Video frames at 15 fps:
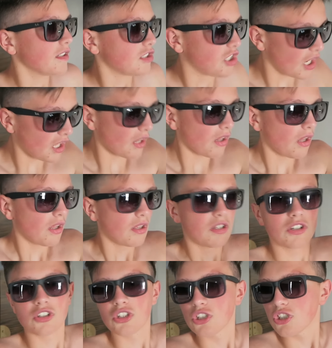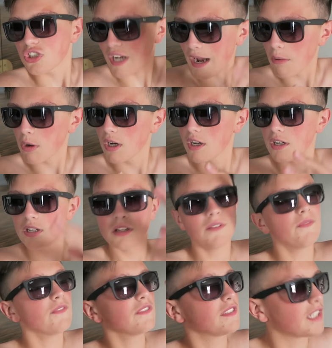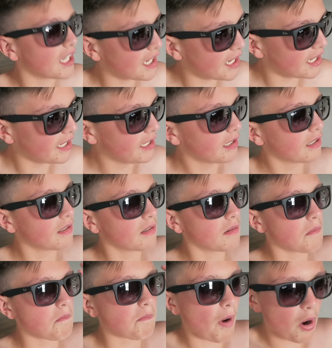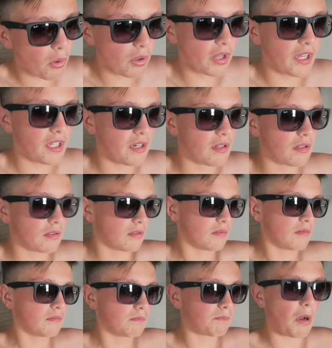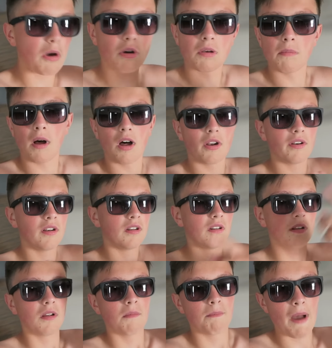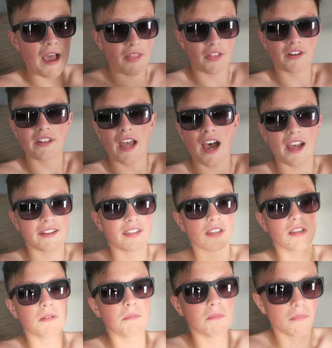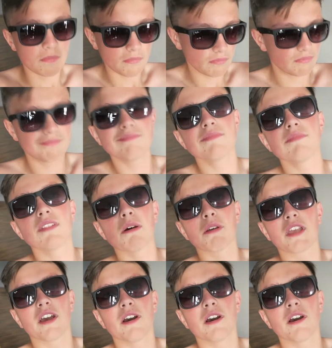chill, shower, tea. Bowling, Pokemon, better than Dad. There we